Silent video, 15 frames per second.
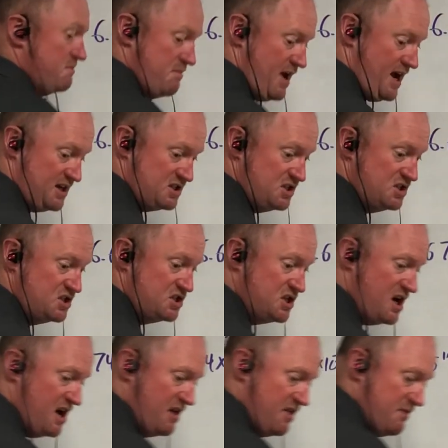mass of the
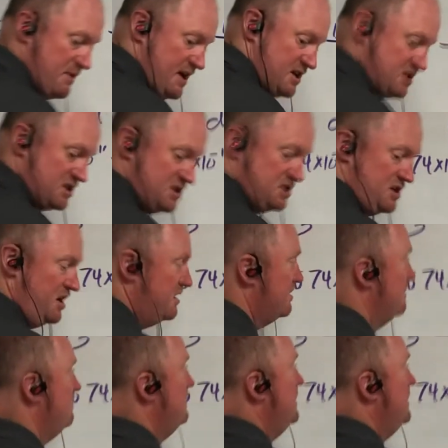sun. The mass of the sun